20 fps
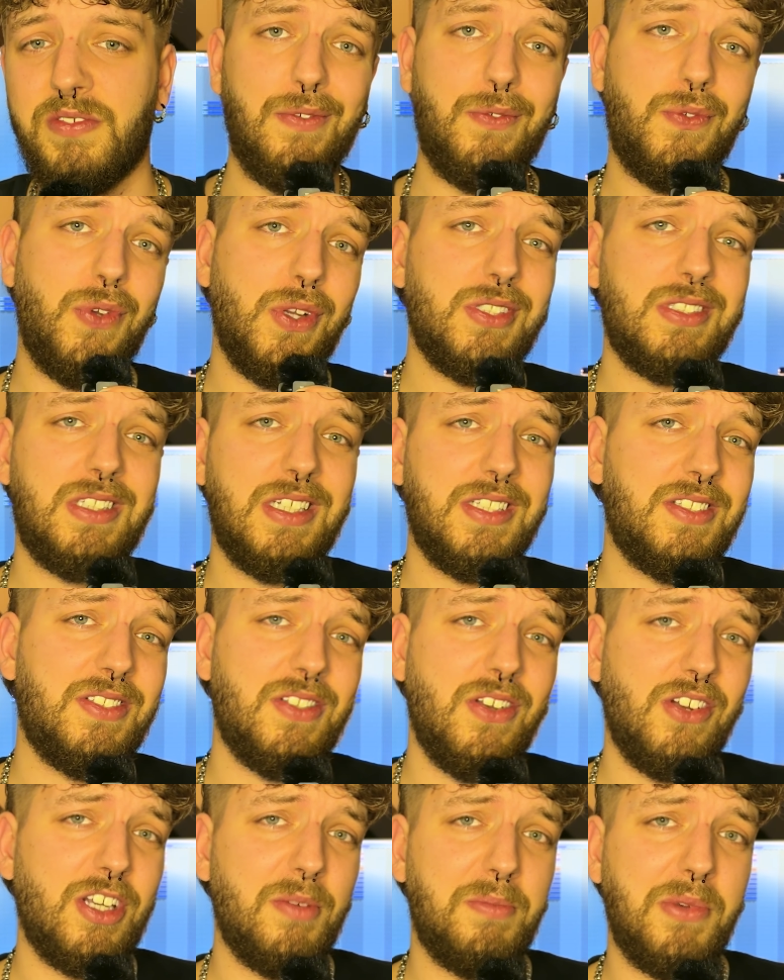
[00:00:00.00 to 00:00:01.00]
First, let's
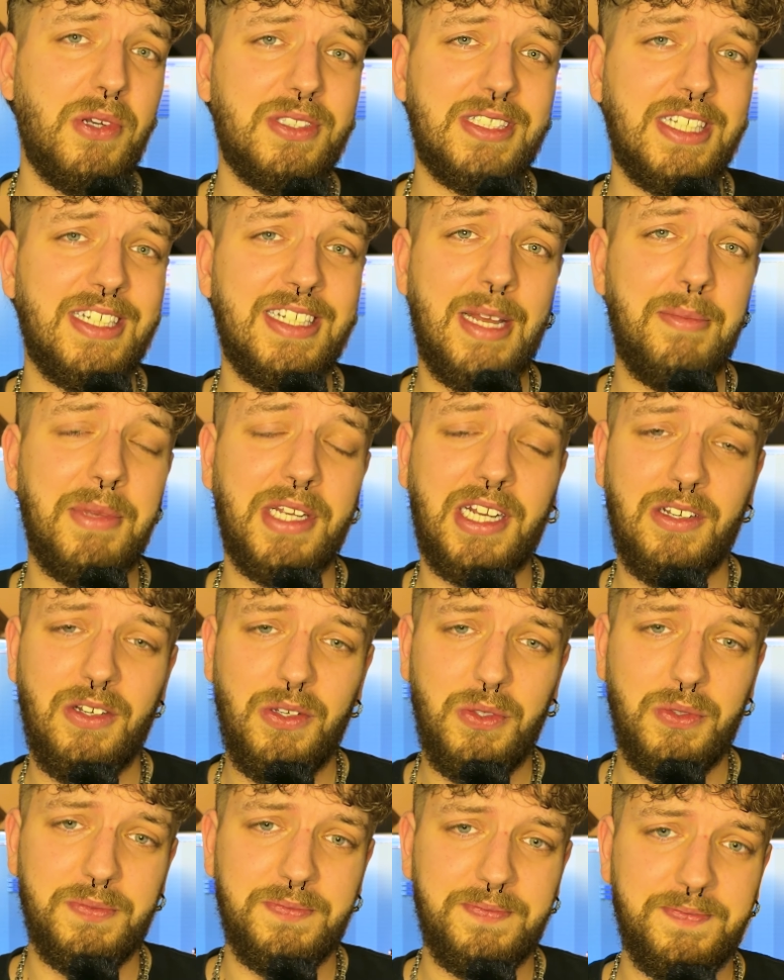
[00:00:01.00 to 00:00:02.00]
talk about dynamic glue.